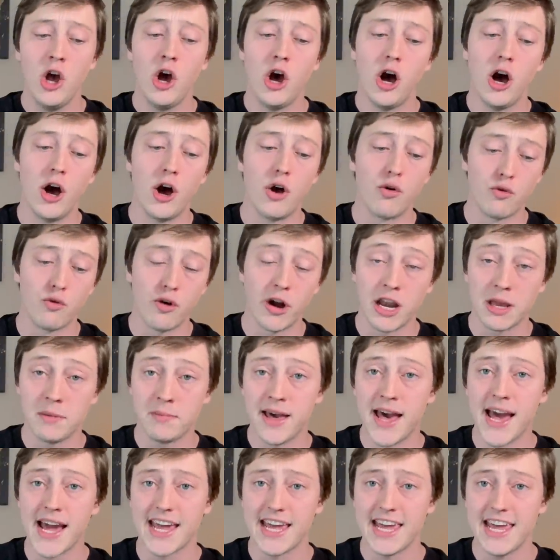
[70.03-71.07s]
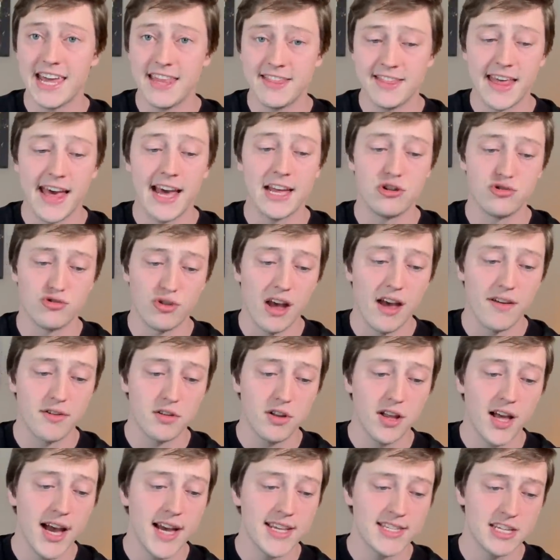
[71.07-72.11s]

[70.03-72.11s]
running back in that draft class.